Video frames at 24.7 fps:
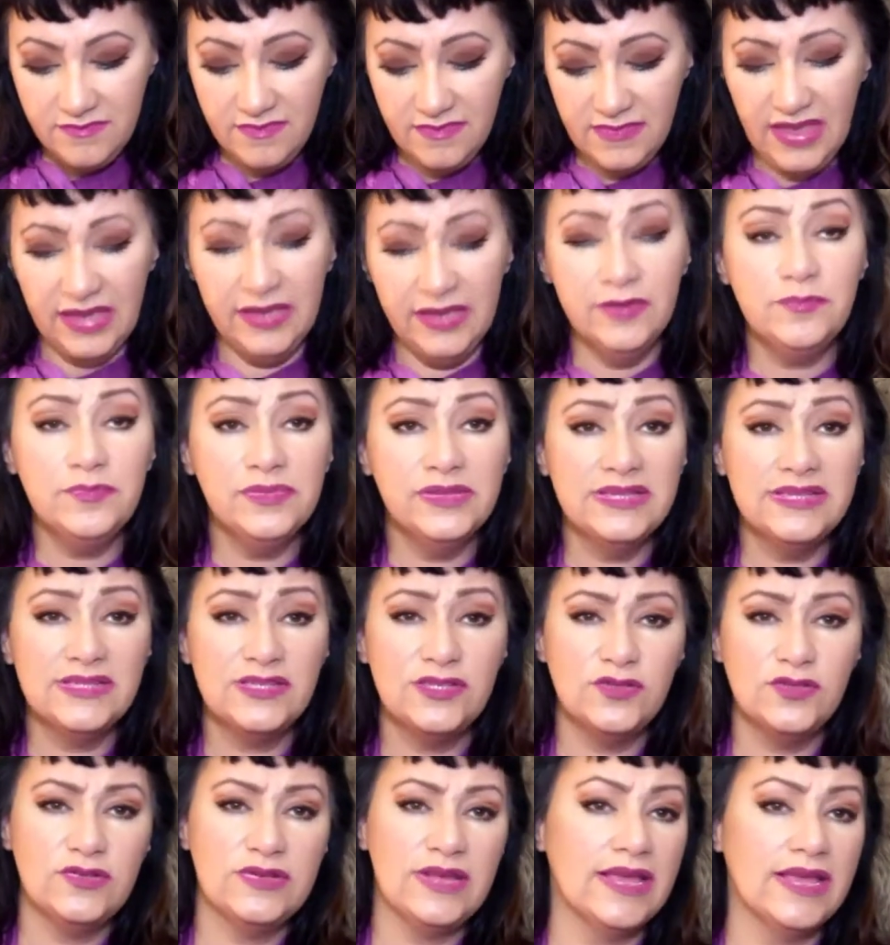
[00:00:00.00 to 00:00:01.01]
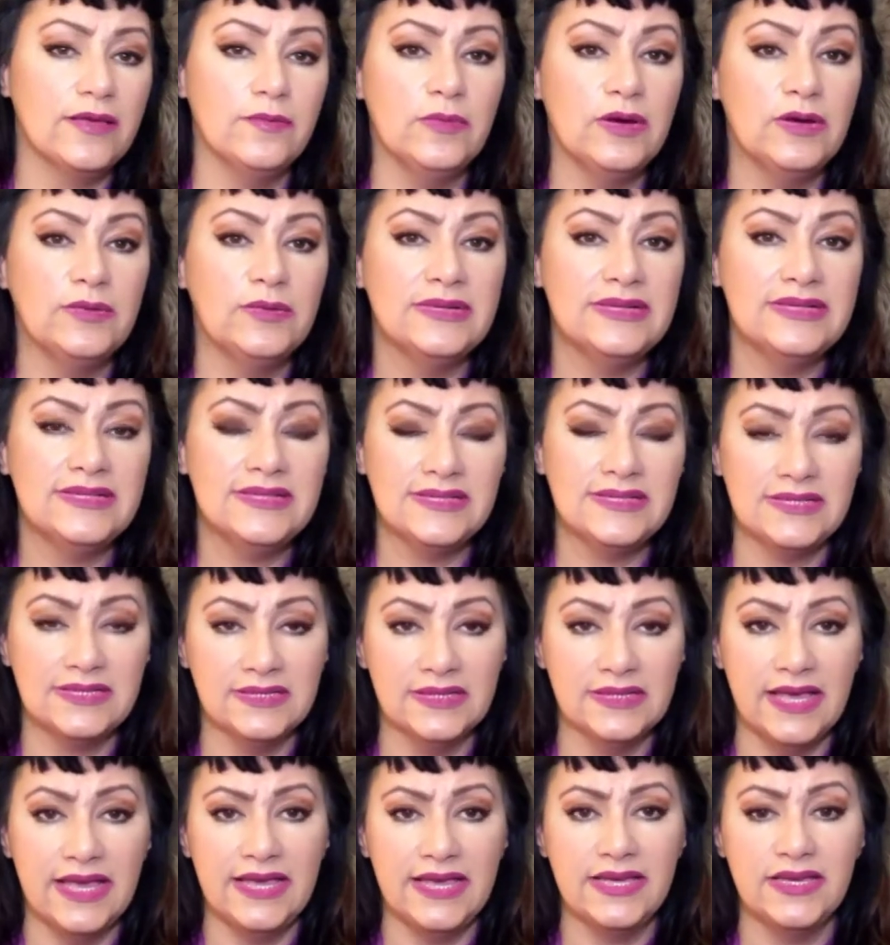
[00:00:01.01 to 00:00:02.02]
And please do take a moment to
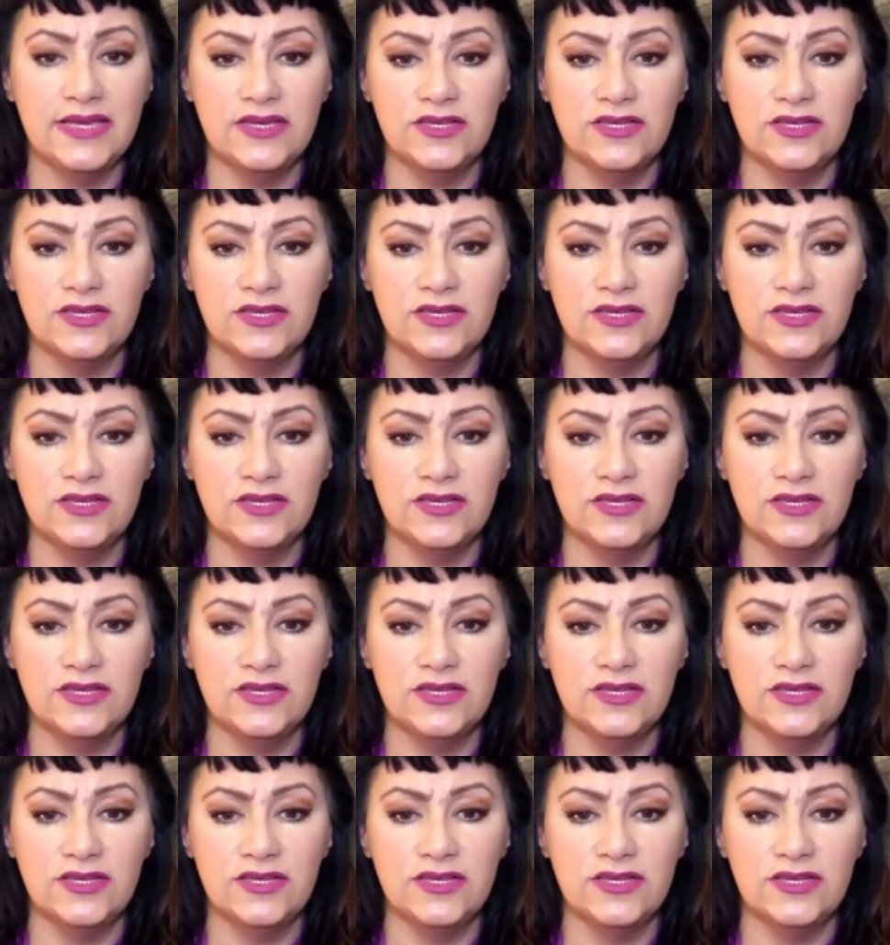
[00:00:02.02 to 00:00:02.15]
like,